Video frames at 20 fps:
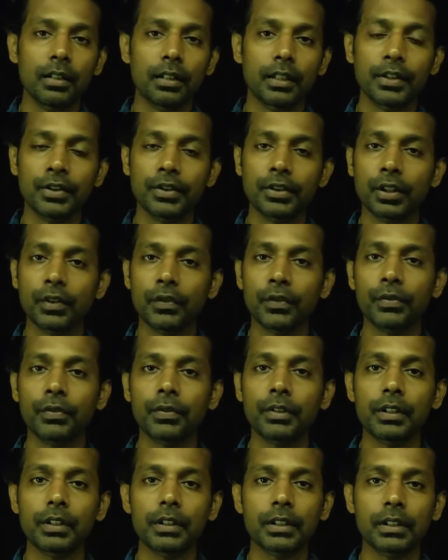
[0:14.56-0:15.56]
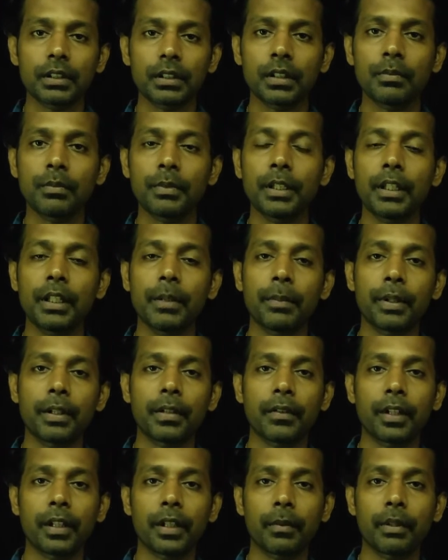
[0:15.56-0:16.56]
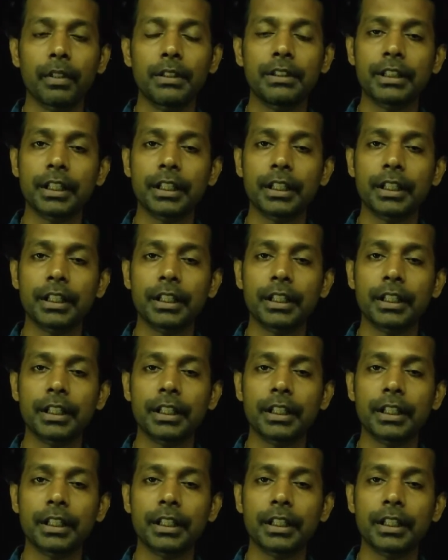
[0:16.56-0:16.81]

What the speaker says: Instead of the term independent variable,